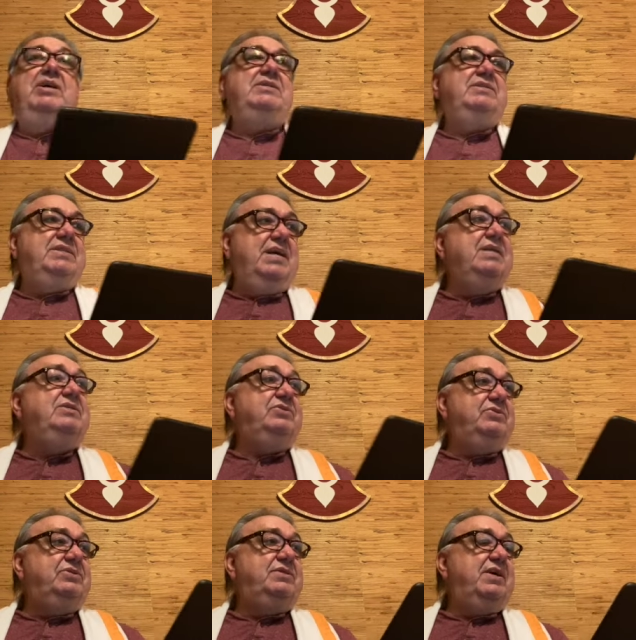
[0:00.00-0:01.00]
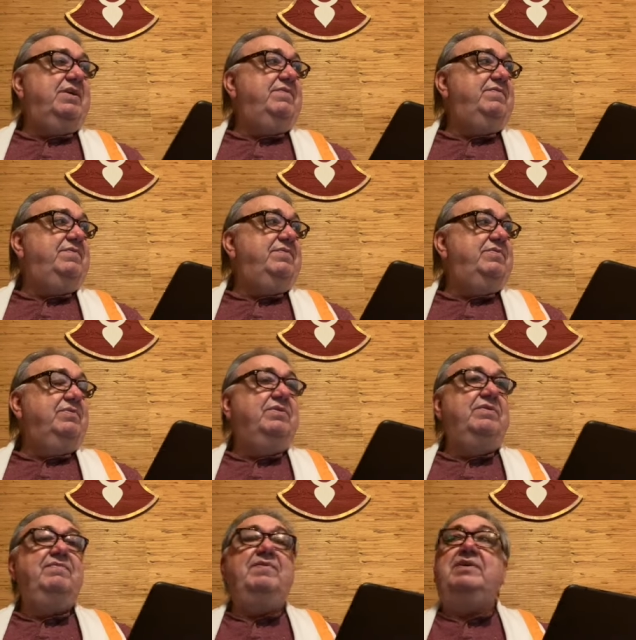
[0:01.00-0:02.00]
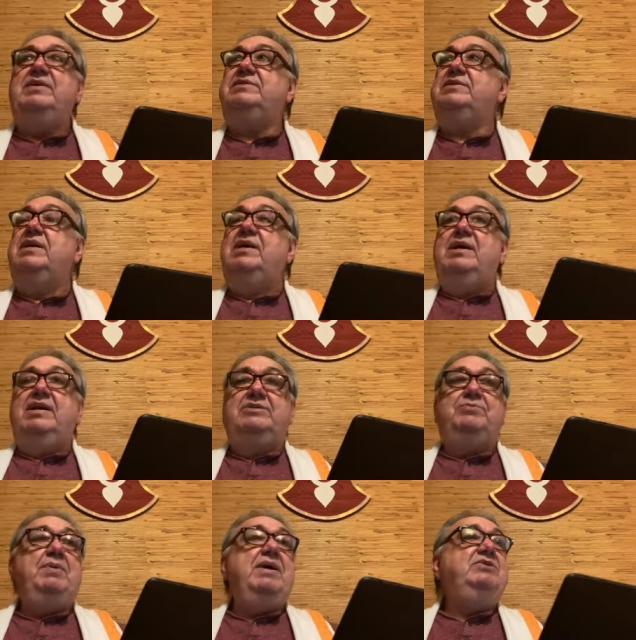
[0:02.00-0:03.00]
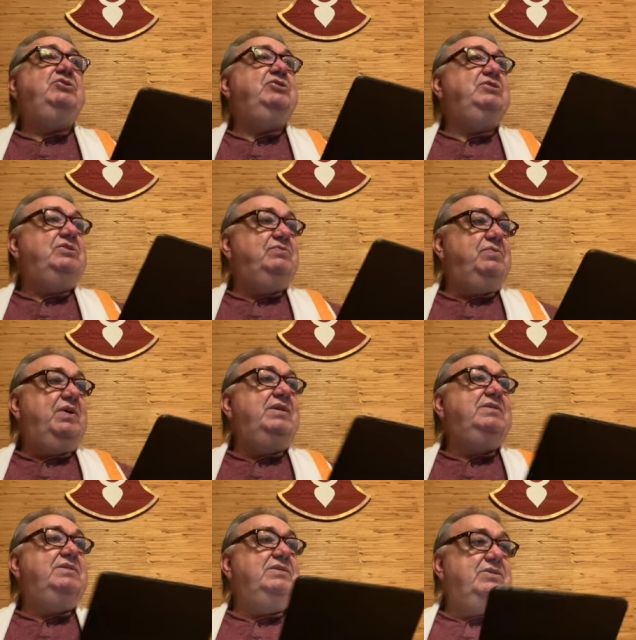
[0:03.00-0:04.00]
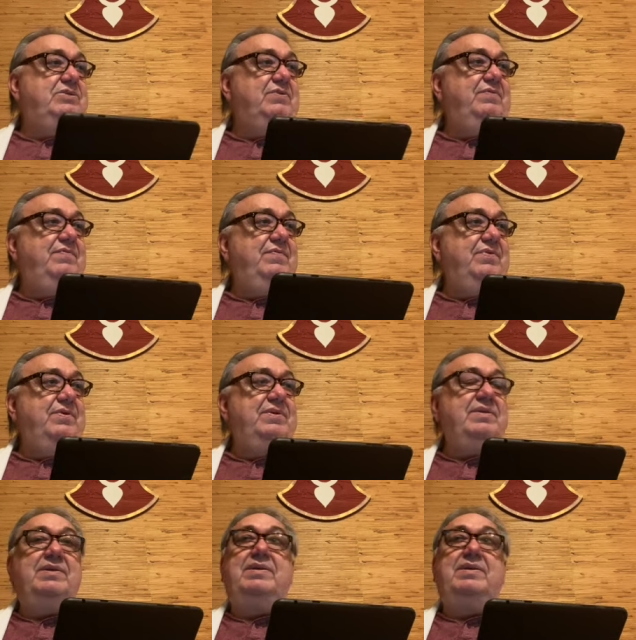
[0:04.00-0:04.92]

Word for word: extends herself through her various expansions and rays and so forth